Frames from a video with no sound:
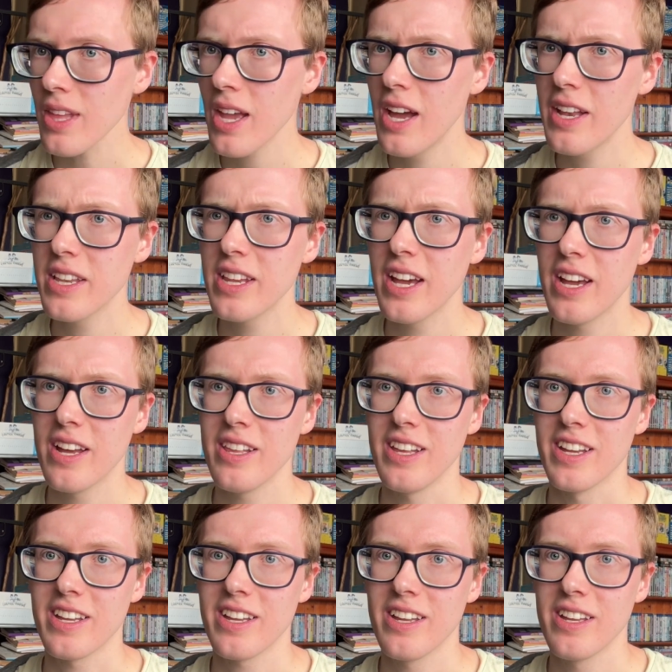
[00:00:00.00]
And yet,
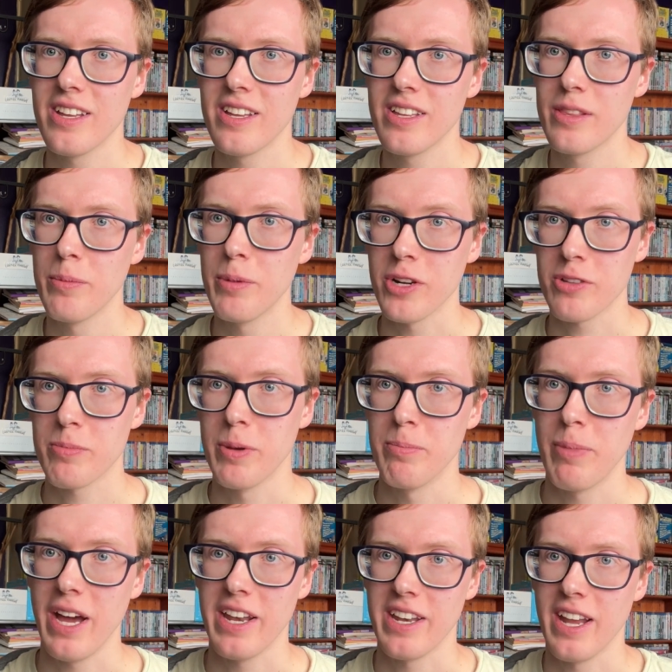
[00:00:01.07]
like, the book's been
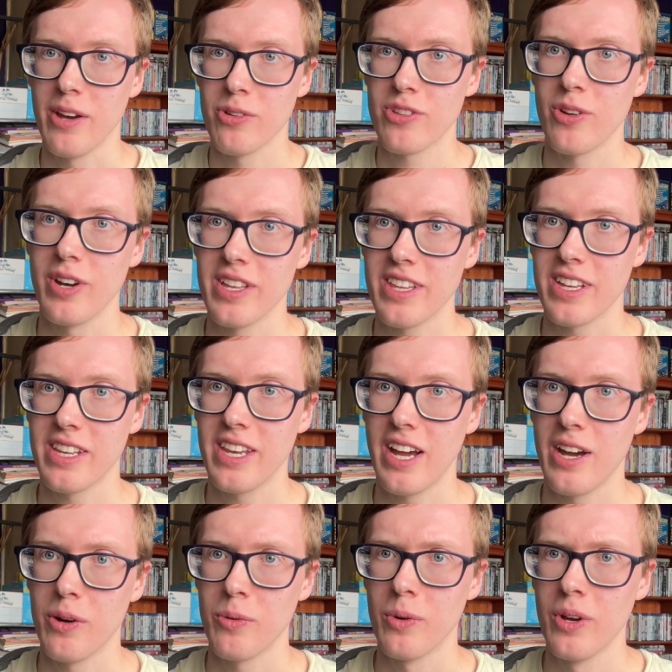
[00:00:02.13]
banned now, so I think
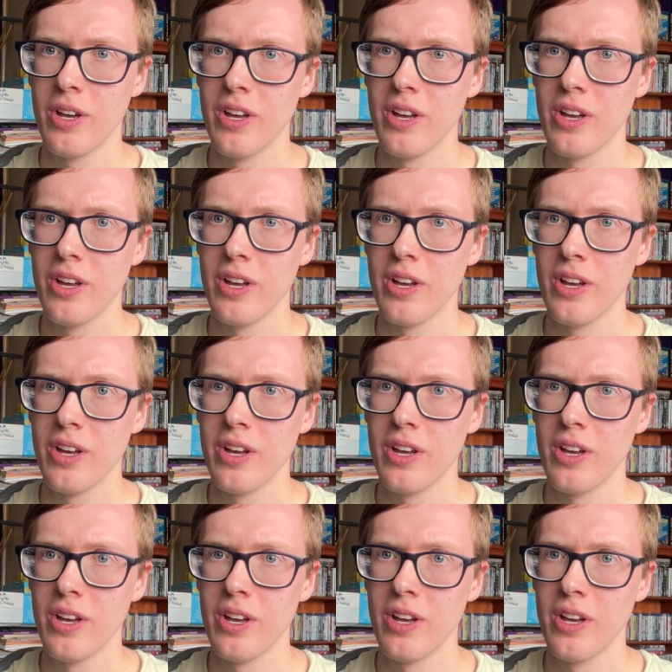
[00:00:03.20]
now